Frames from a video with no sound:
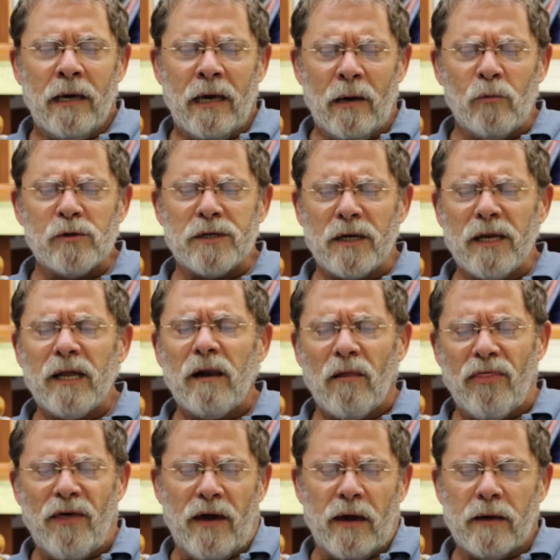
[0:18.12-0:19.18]
It was a little
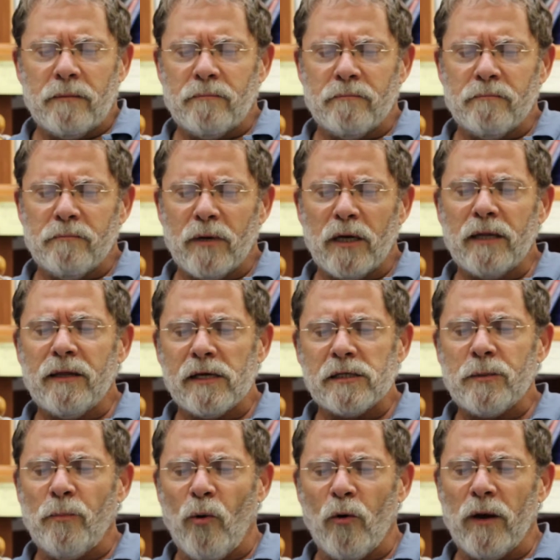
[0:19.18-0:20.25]
thing, but it
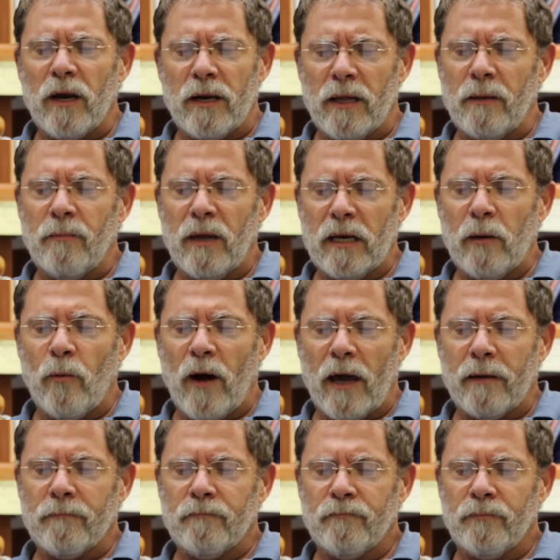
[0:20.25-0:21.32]
disappointed him
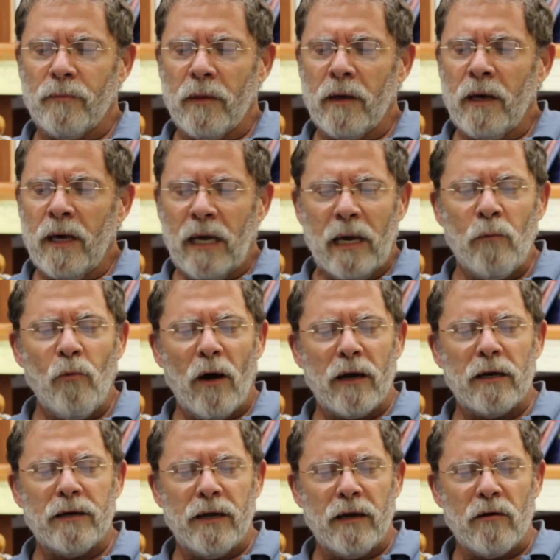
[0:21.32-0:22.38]
anyway. He
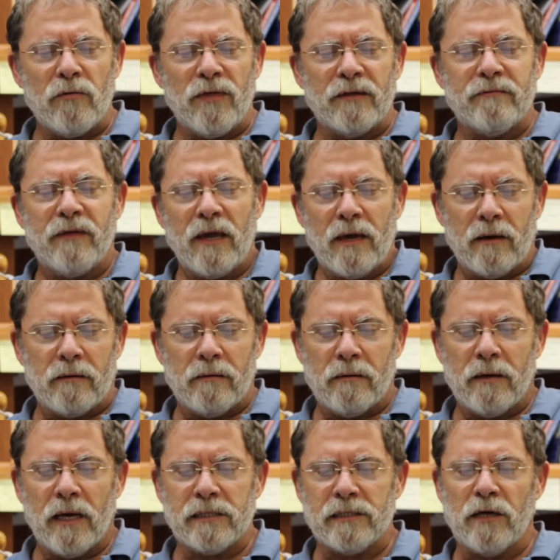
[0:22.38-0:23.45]
wanted to hear the tink
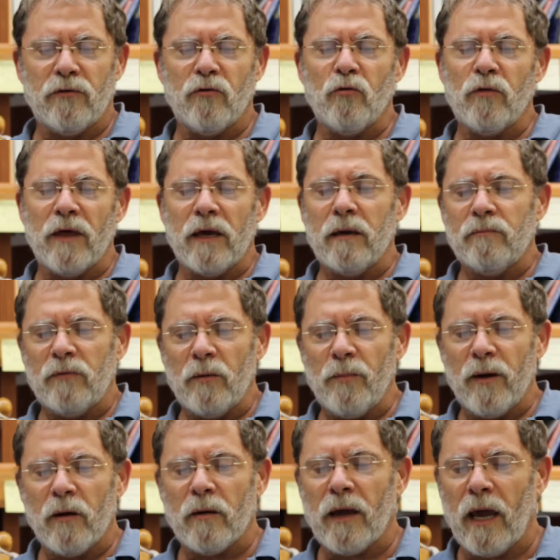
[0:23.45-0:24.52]
as he threw the empty
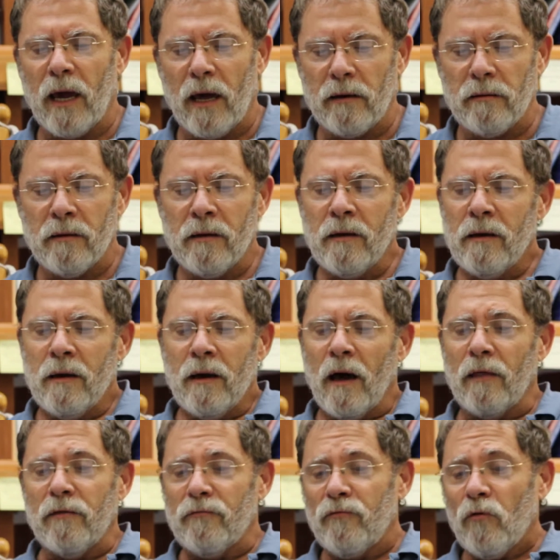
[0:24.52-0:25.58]
beer can
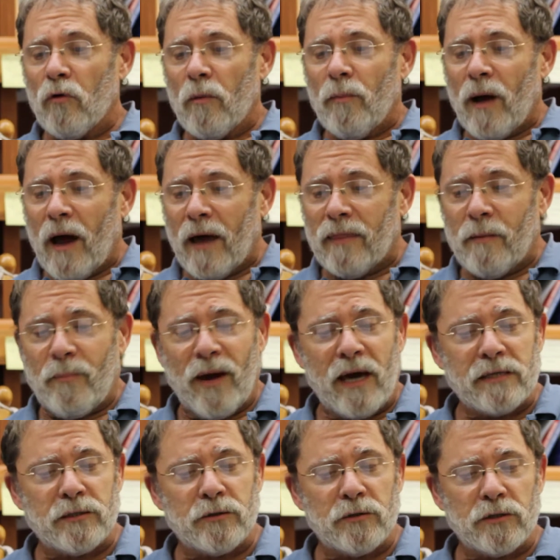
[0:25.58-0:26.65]
on the floor behind the
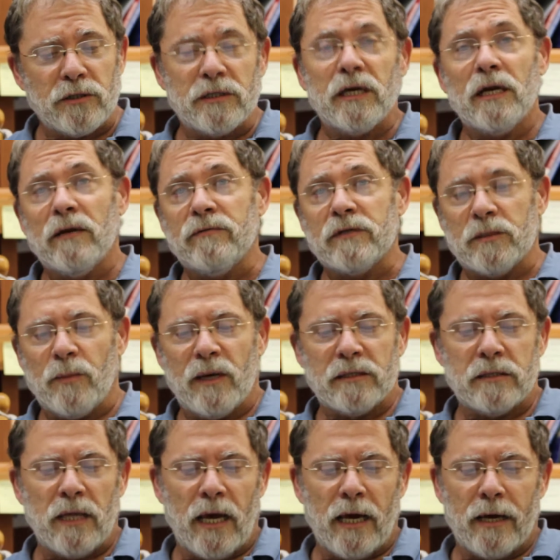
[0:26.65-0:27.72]
passenger seat of his
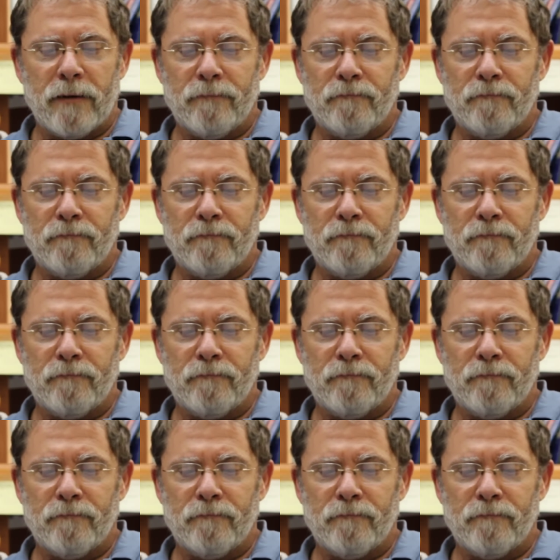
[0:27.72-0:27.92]
Mustang.